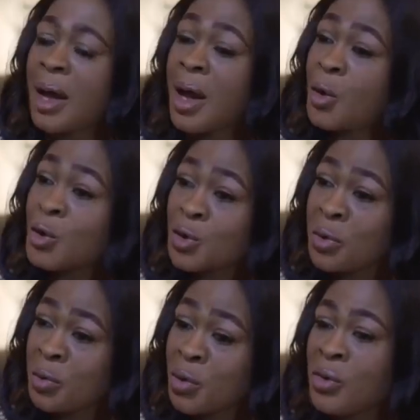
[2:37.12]

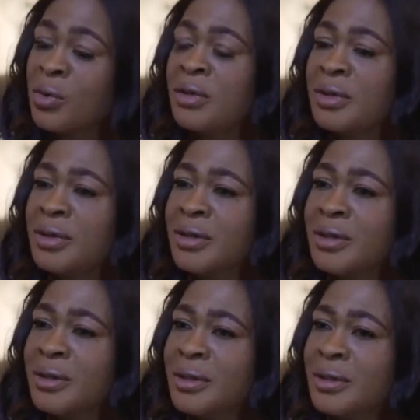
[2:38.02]
Akosombo
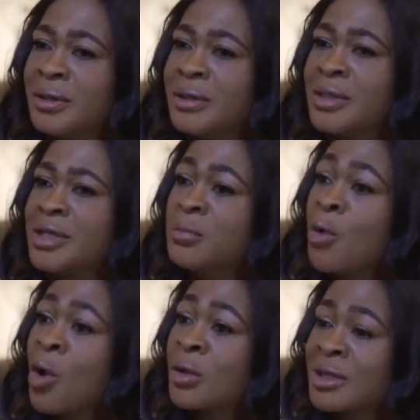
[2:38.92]
is a
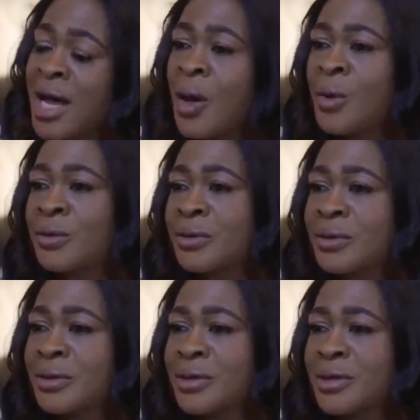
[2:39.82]
small town
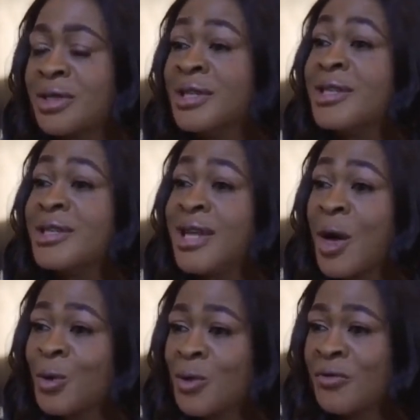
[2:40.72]
in the
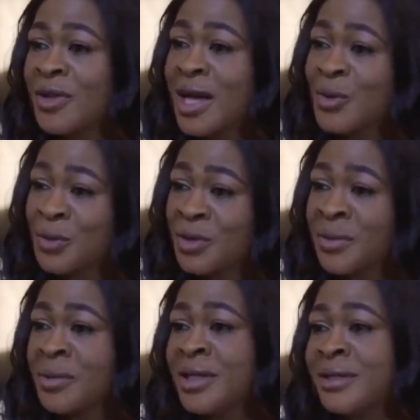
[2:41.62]
south of the
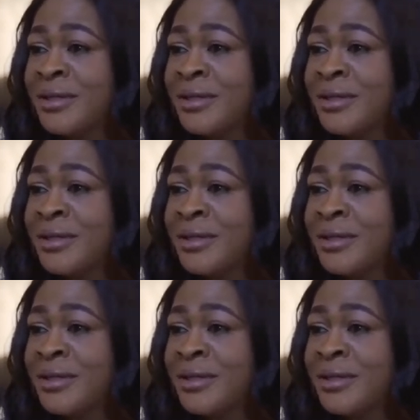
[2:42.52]
Asujaman,